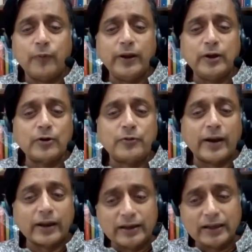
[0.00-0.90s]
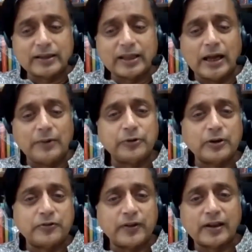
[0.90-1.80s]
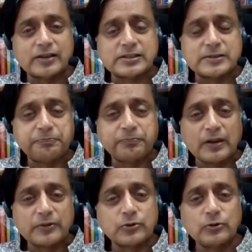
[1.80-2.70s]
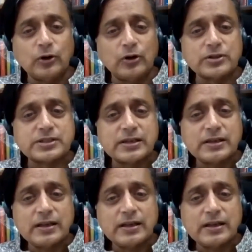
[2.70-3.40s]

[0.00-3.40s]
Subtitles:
we don't regulate their harmful effects through laws,